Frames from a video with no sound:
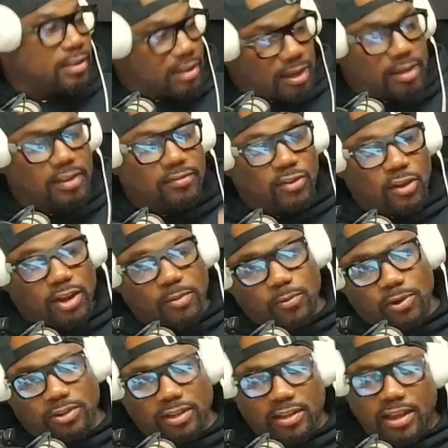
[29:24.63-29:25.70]
Yeah. So they
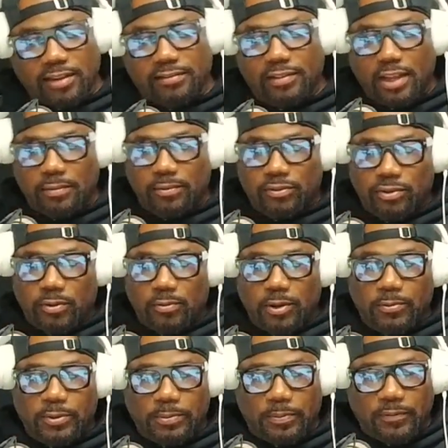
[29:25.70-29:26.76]
want the next level. So
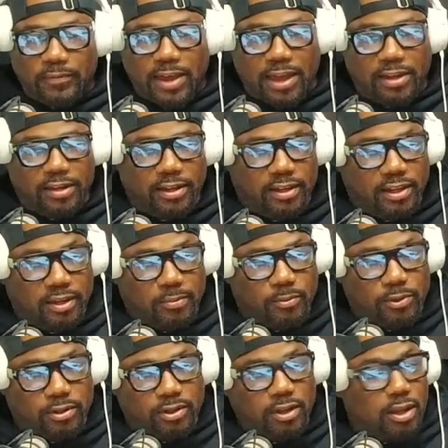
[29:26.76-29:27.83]
what we provide in
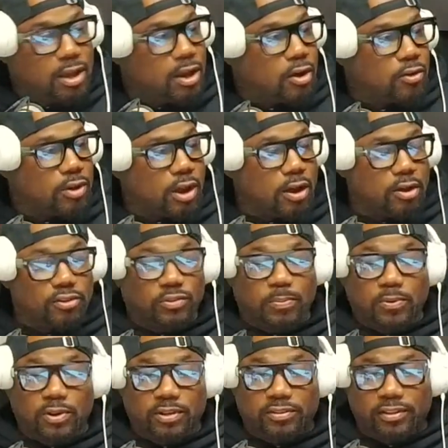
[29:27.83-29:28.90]
Kenwood on all
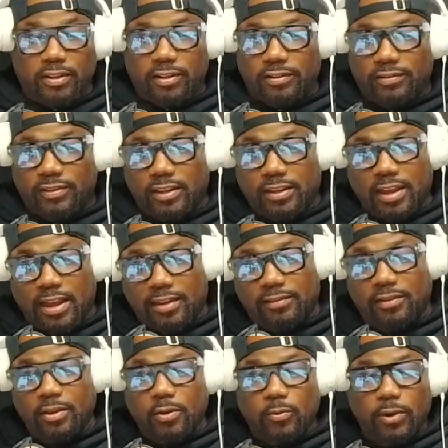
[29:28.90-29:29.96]
sports is
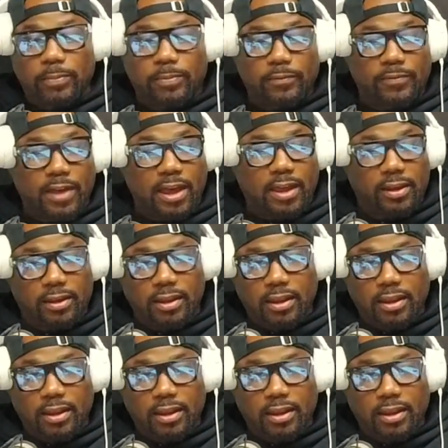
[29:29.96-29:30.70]
we provide